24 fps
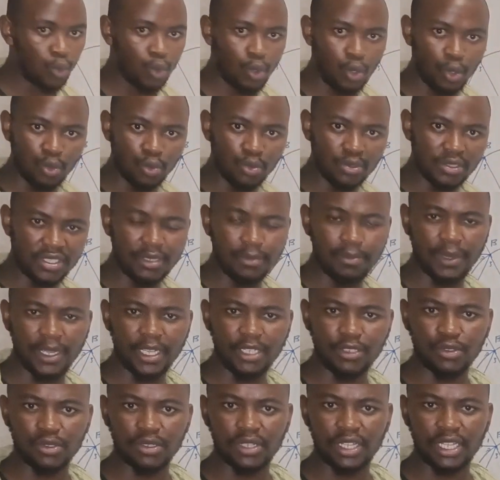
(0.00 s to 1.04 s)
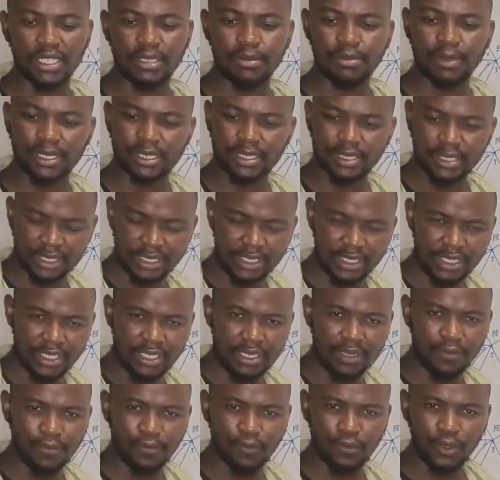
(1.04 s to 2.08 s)
go deeper into that, but
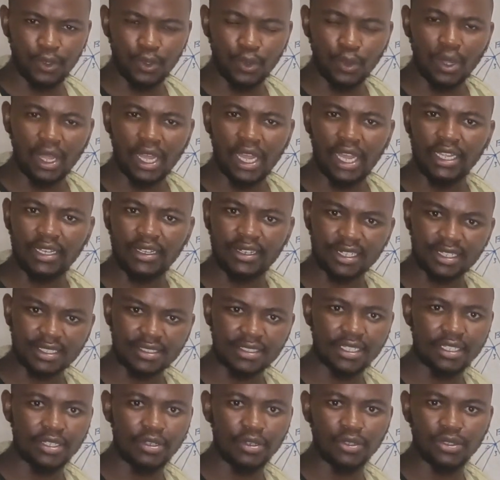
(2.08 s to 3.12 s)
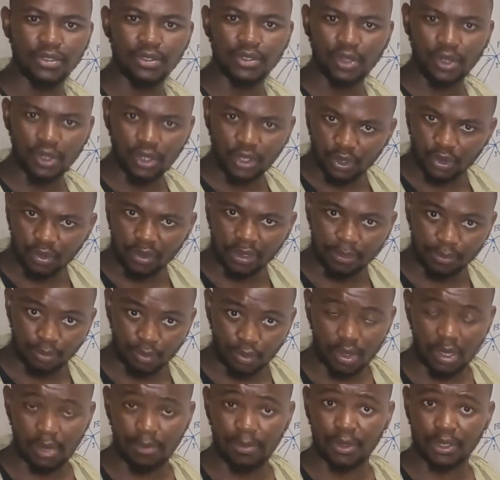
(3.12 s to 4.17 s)
if you are interested on knowing
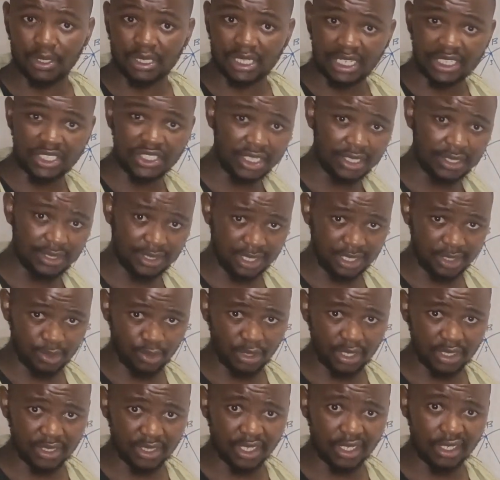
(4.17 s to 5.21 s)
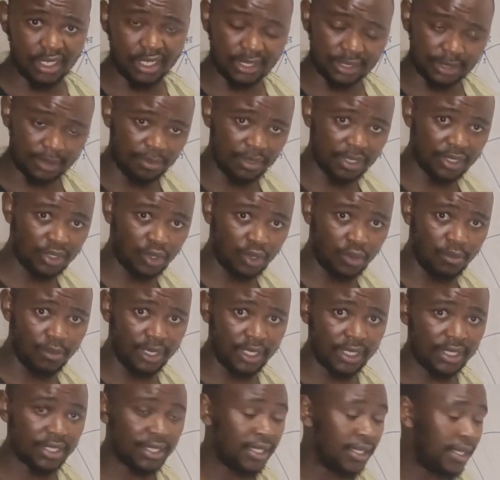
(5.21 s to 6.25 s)
more about tangents as well as radius, please
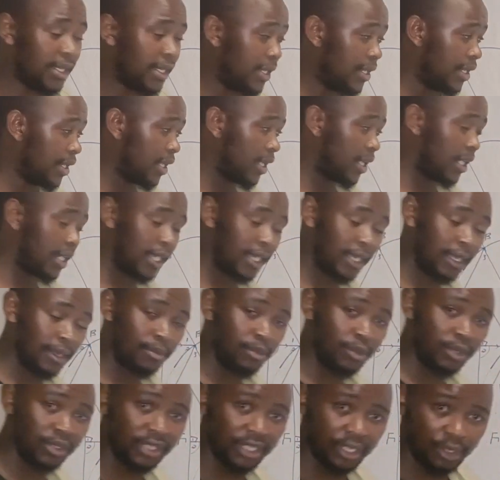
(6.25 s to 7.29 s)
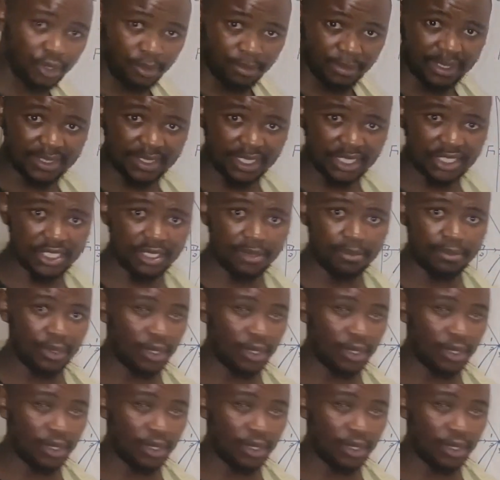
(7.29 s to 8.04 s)
comment on the comment section